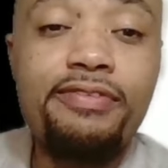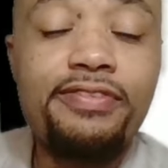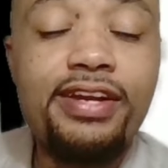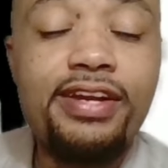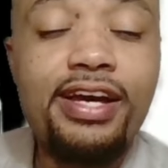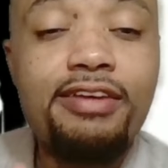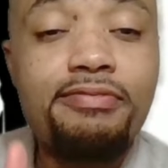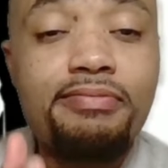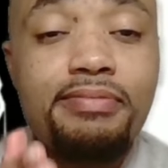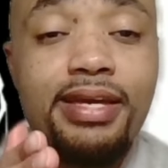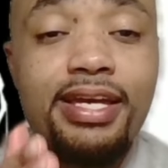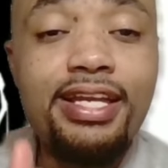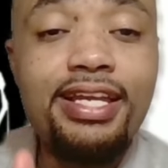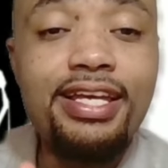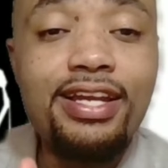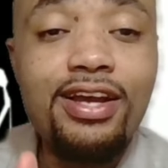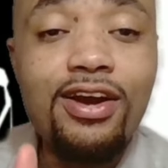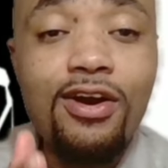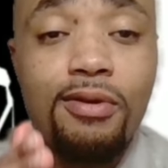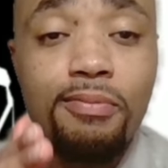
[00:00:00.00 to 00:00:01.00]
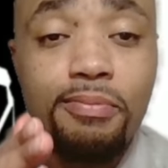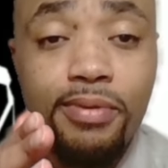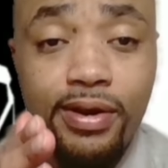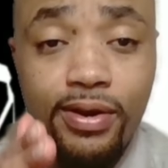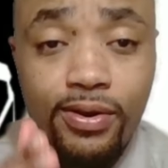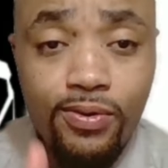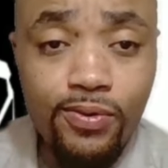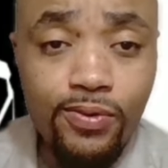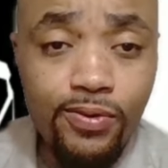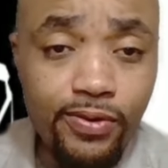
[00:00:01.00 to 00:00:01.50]
and I have made it our
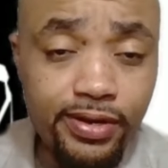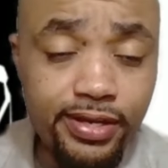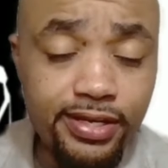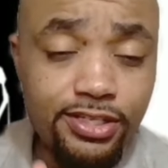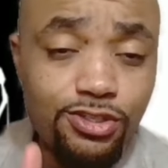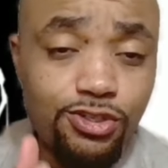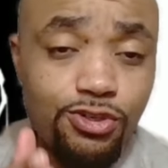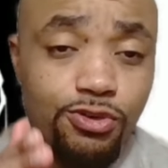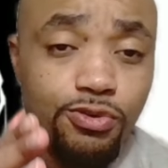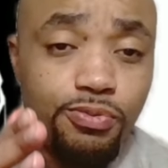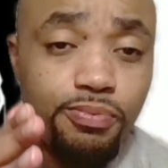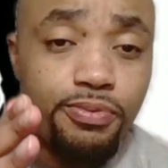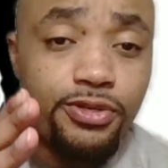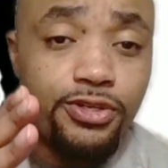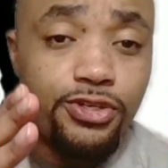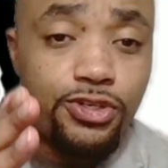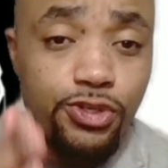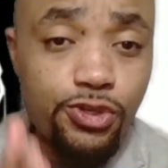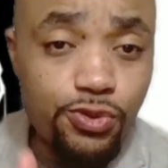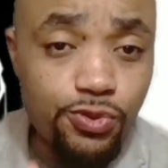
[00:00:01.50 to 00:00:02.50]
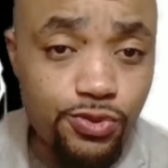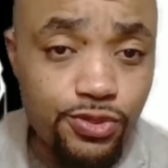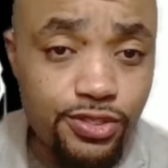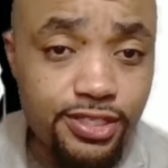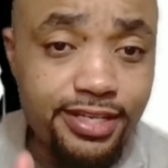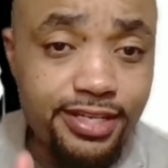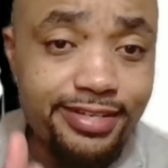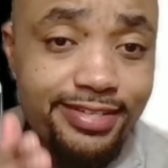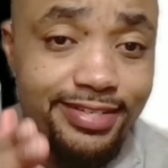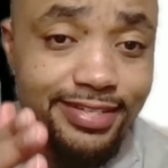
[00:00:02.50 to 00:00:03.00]
priority to produce
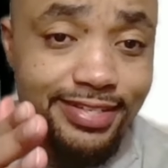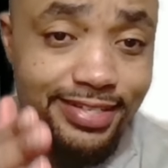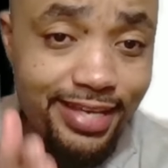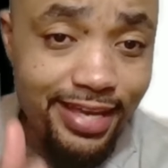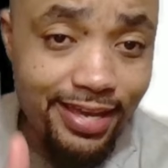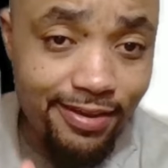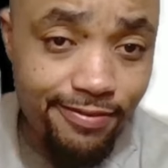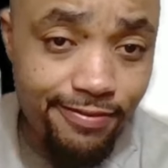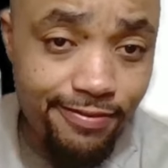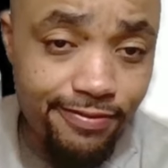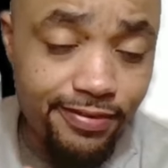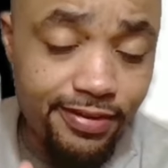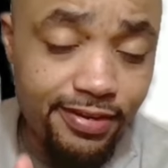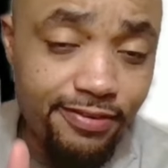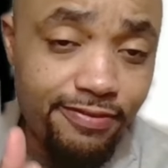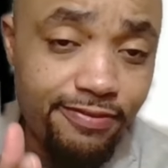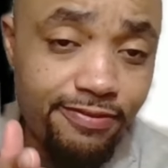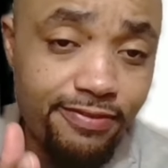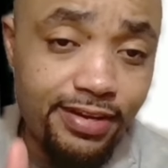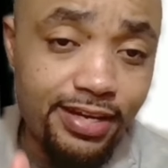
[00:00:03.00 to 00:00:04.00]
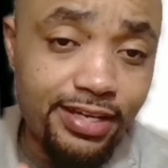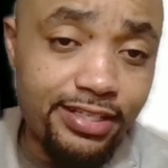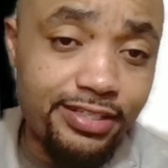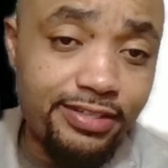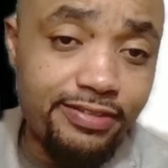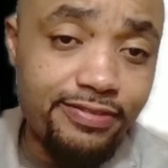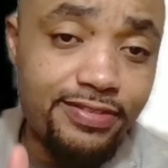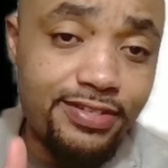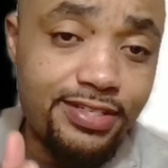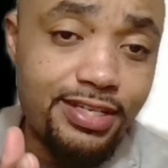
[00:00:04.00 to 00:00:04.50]
safe,
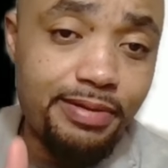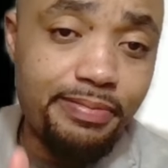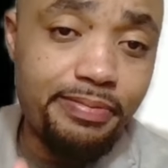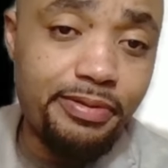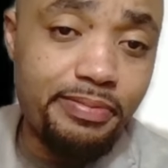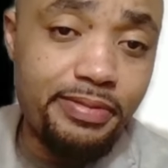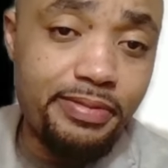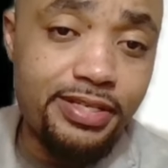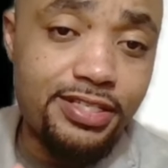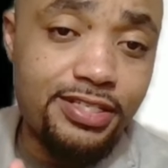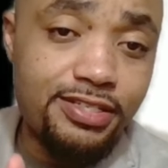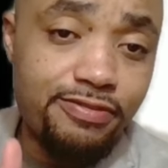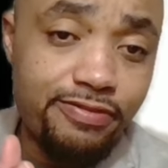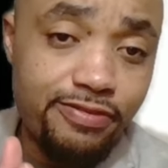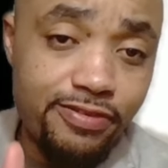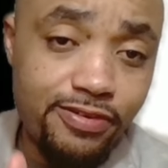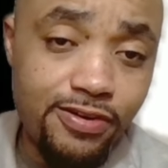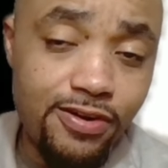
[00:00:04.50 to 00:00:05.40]
effective supplements for